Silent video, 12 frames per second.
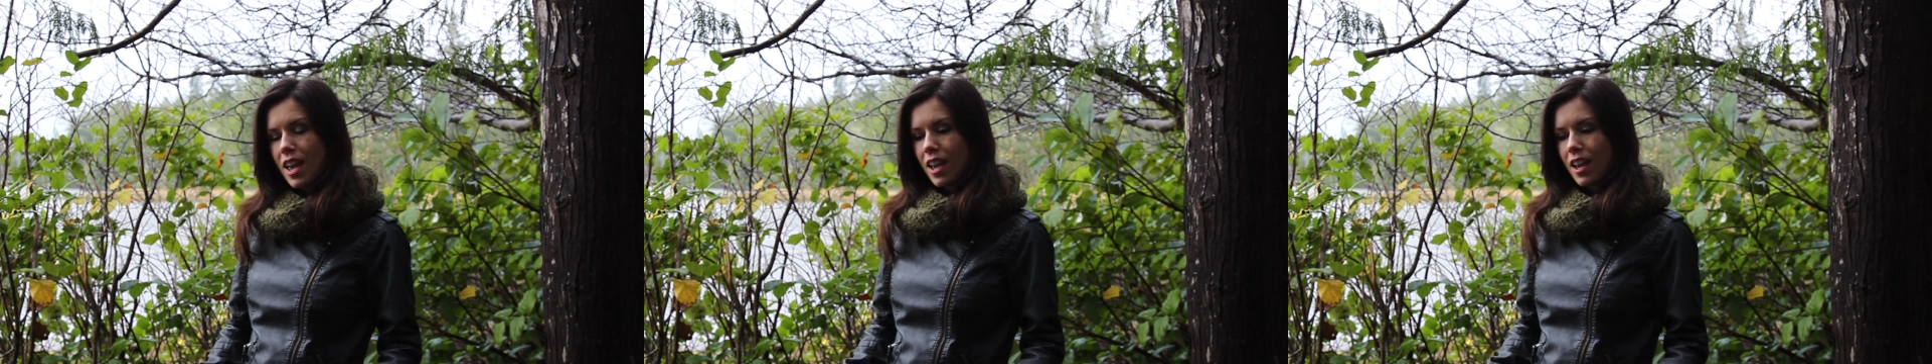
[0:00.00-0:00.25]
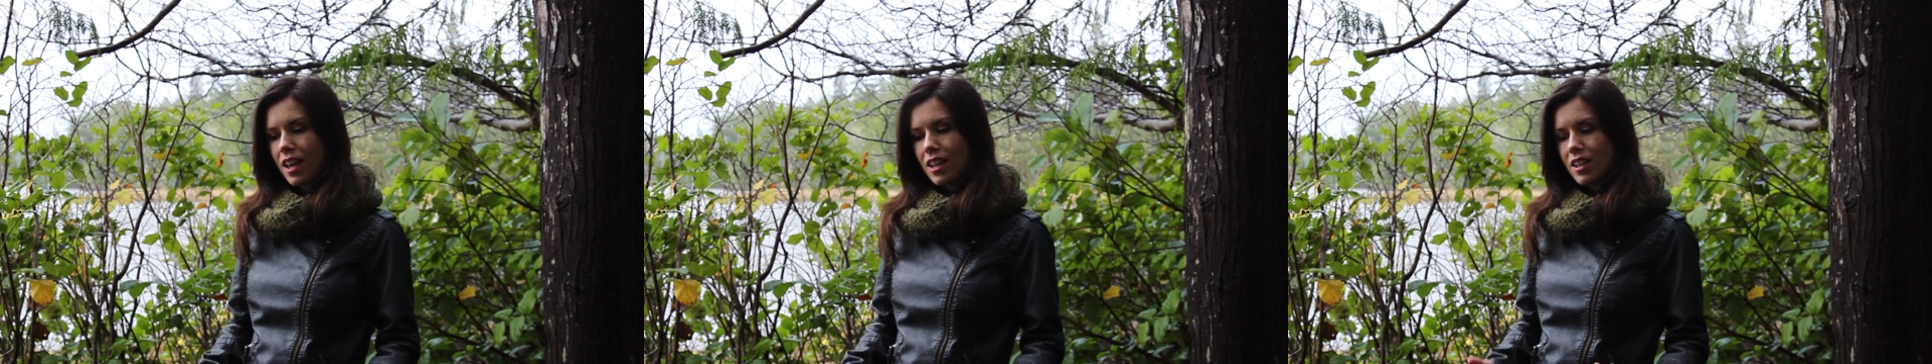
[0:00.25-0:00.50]

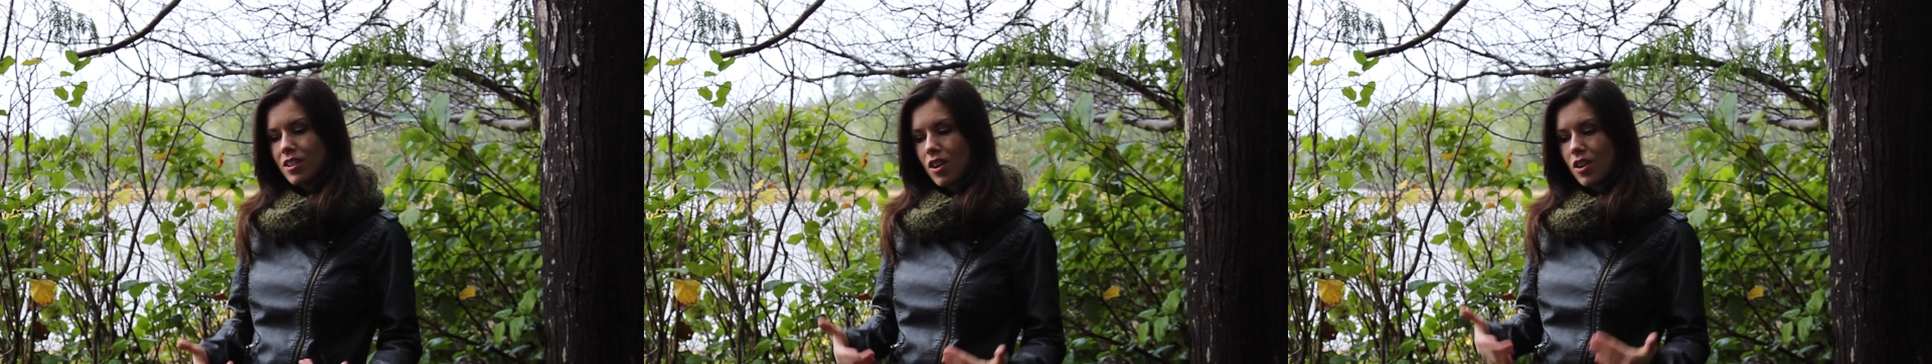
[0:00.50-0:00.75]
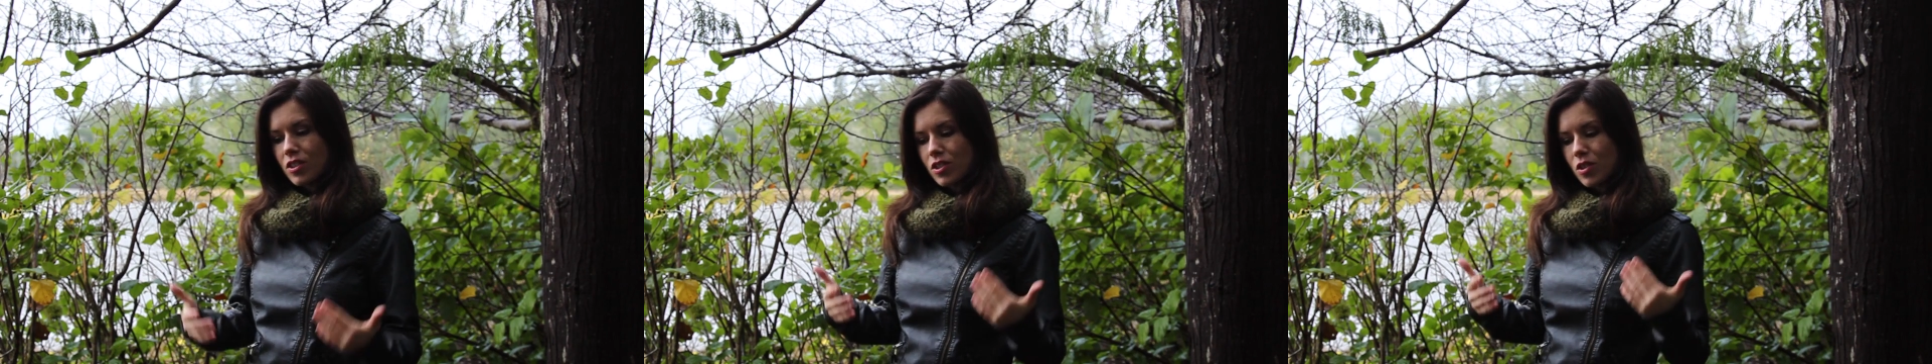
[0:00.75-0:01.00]
and
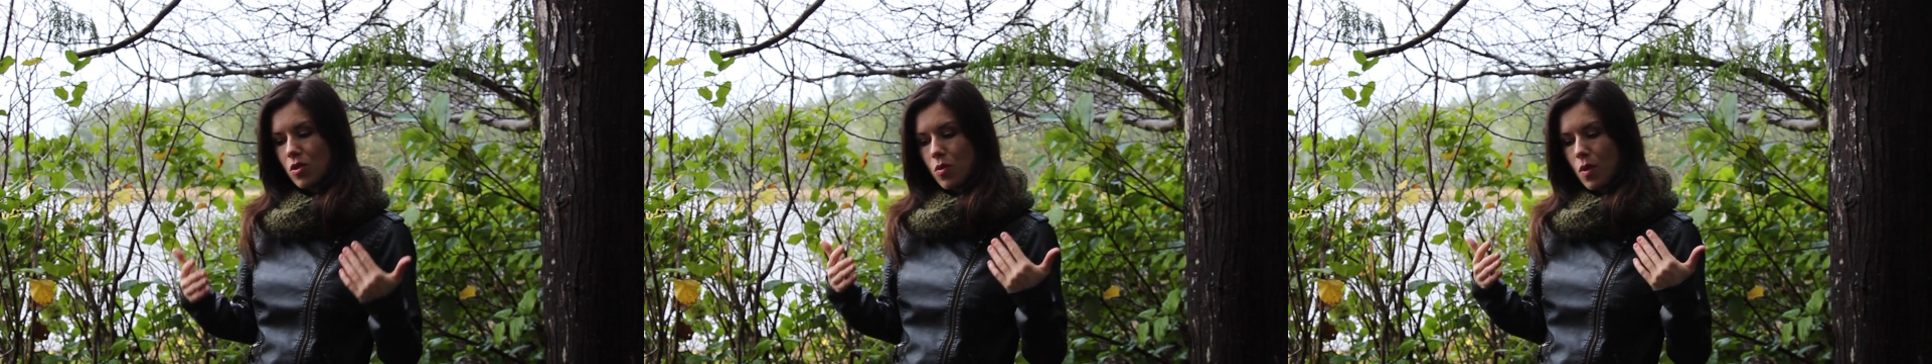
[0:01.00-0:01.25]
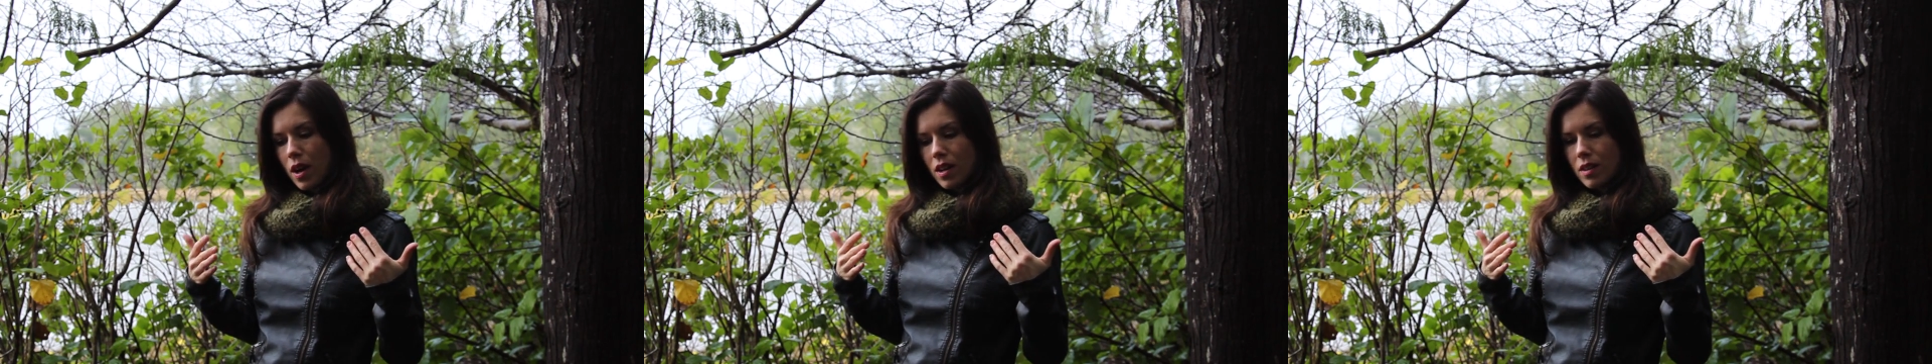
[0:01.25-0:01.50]
also
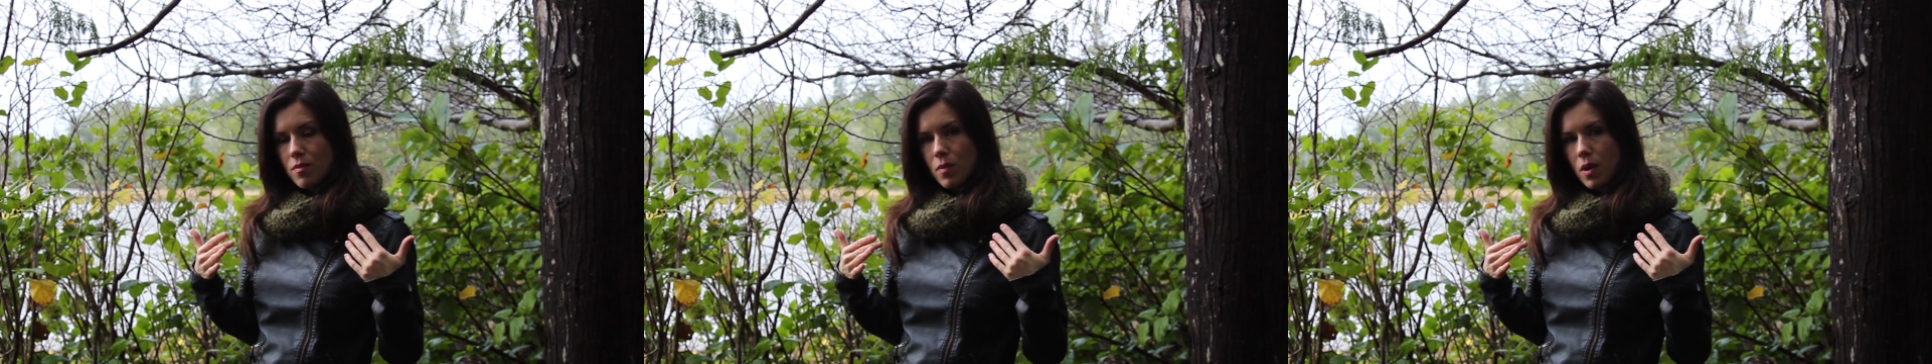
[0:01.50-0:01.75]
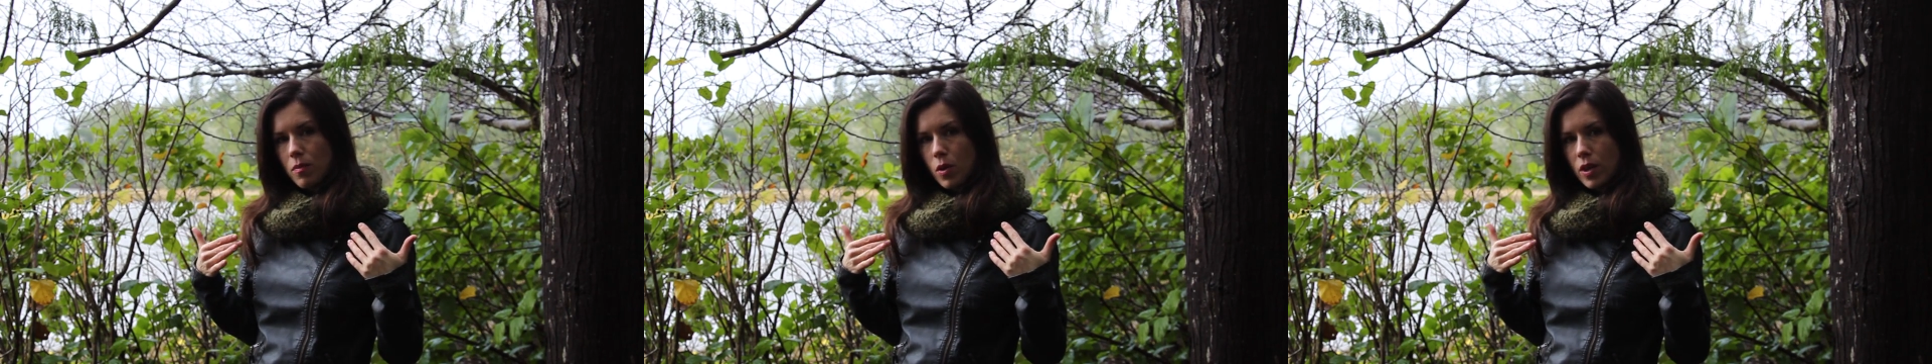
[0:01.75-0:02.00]

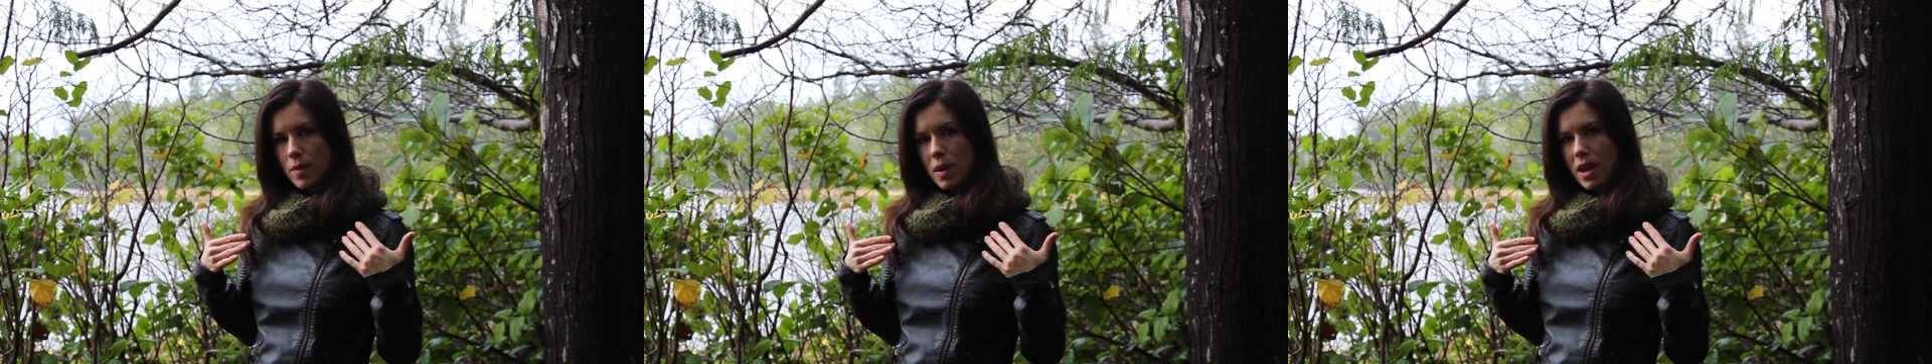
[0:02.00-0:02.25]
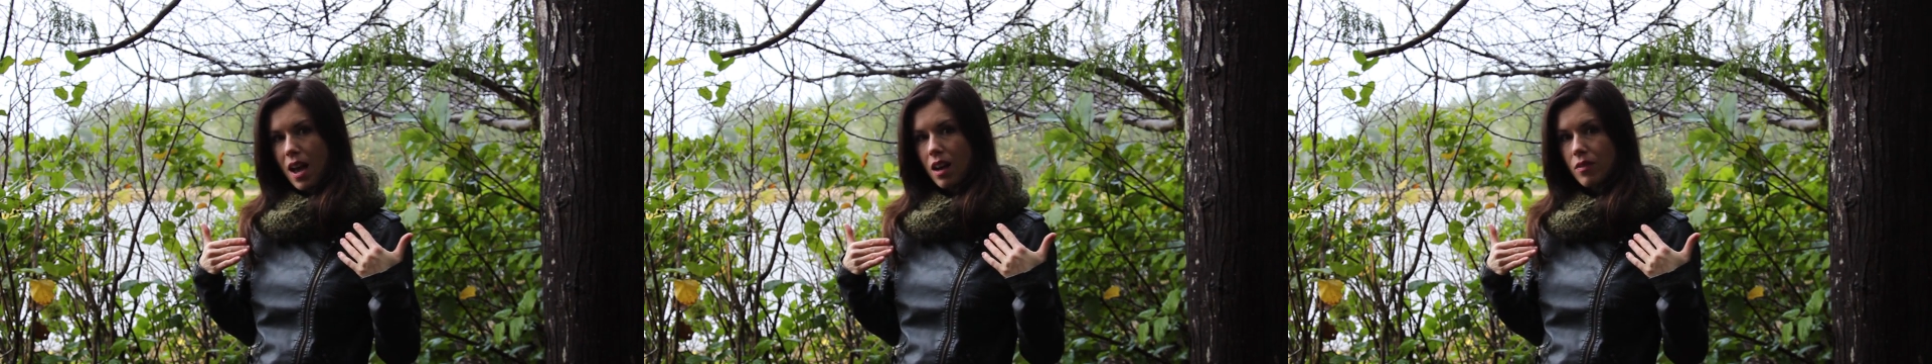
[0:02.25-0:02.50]
where they may
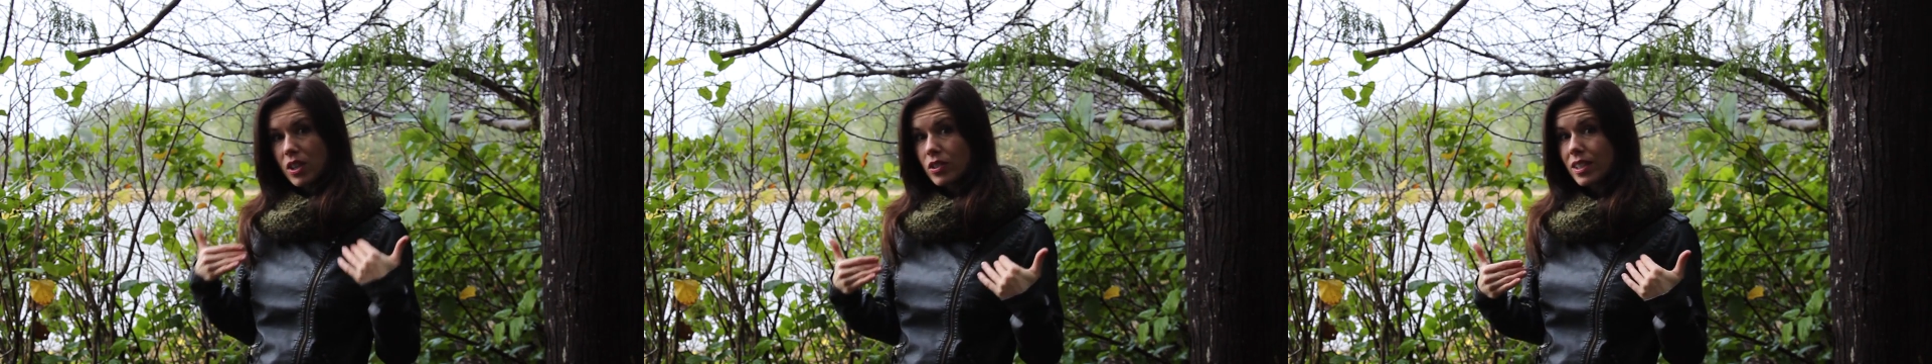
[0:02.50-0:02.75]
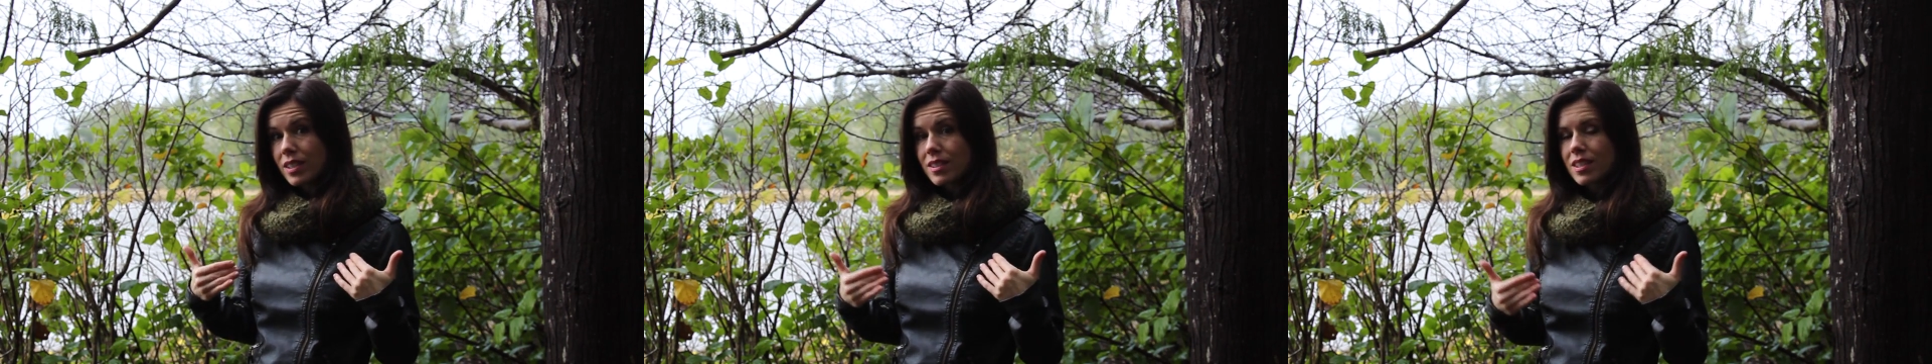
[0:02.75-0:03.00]
have
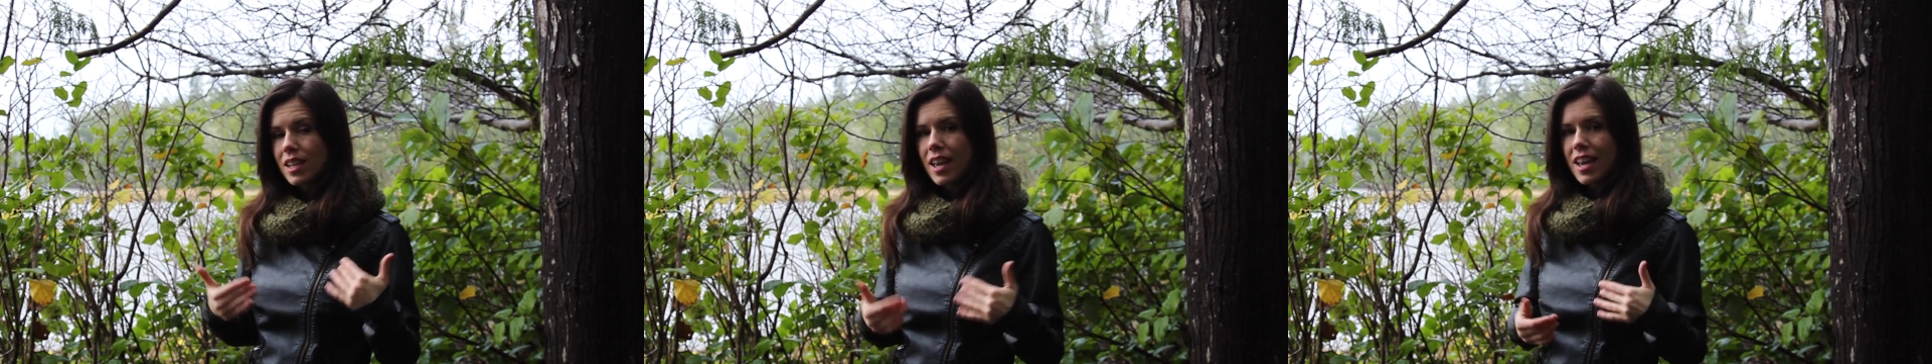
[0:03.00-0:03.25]
illness.